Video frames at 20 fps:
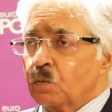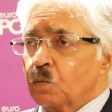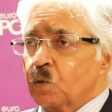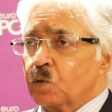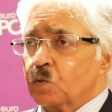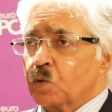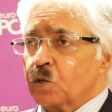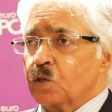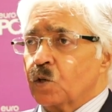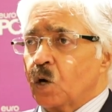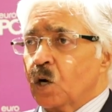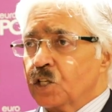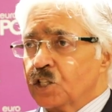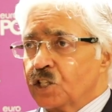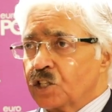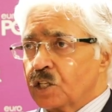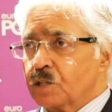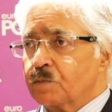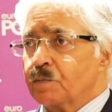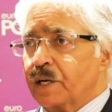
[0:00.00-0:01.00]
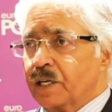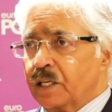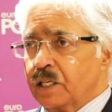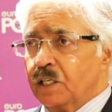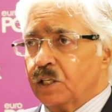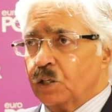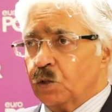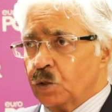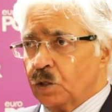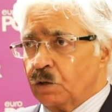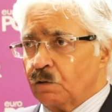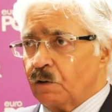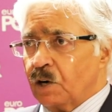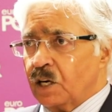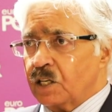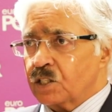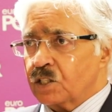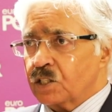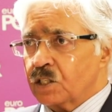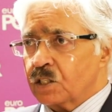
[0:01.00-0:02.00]
which would not just bring in new
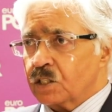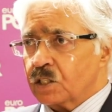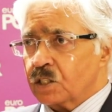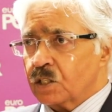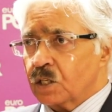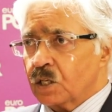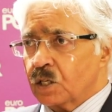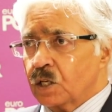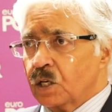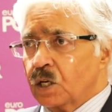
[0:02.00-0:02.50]
devices,